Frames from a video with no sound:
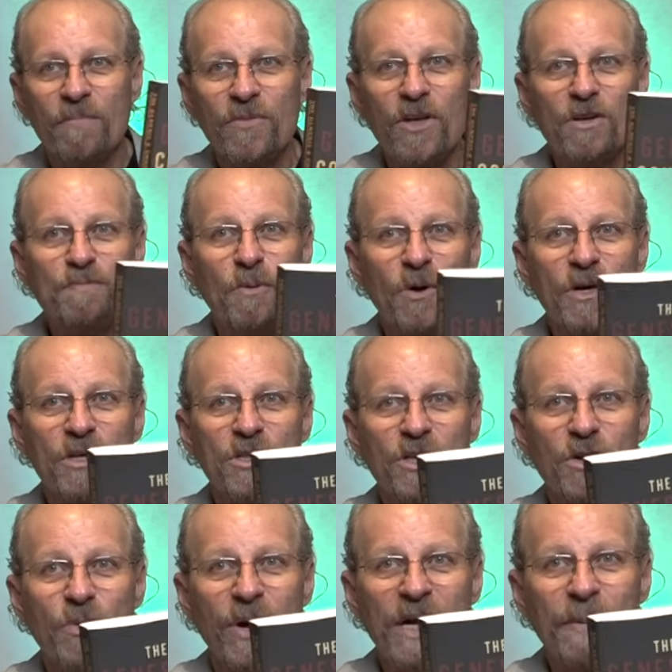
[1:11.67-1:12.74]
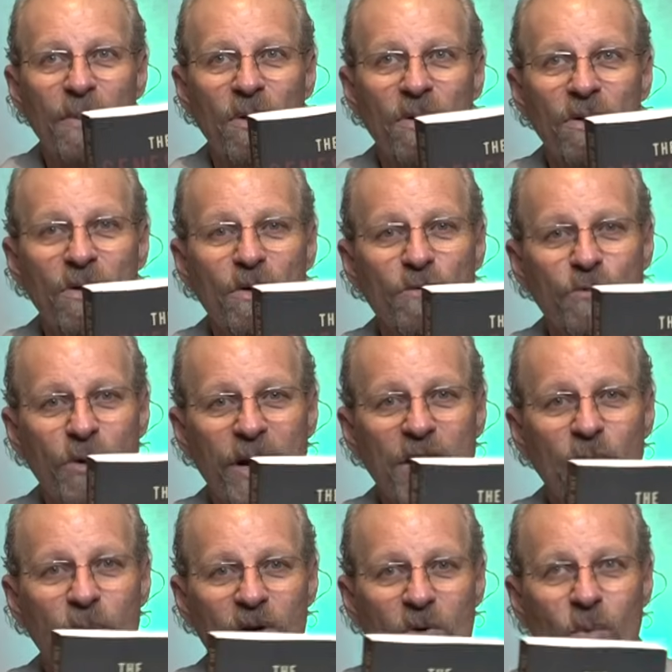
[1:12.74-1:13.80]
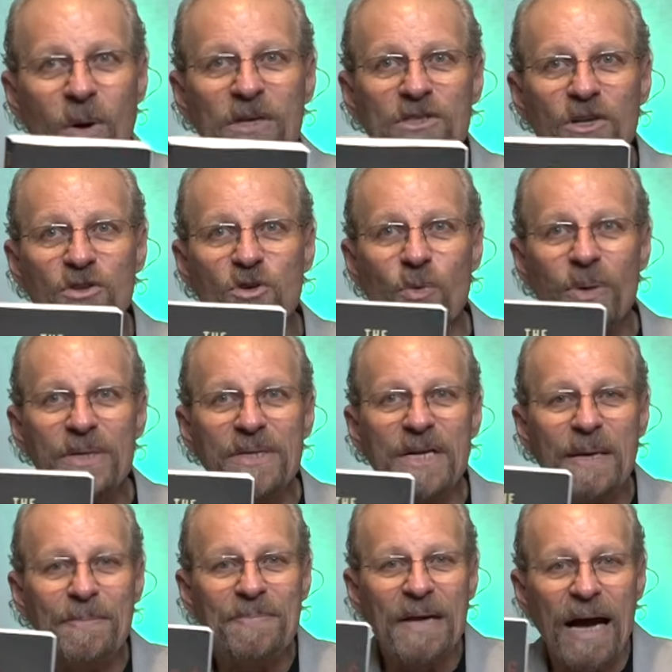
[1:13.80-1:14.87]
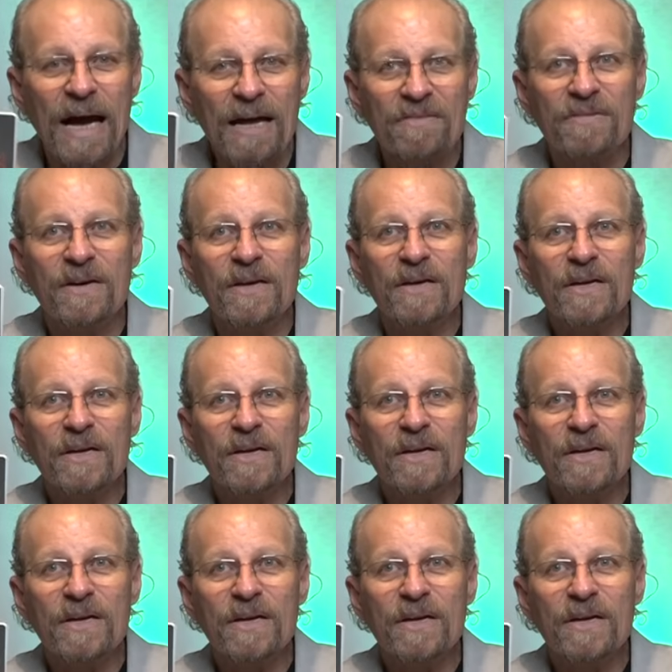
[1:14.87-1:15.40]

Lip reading: this book is incredible for anyone who wants to do a deep dive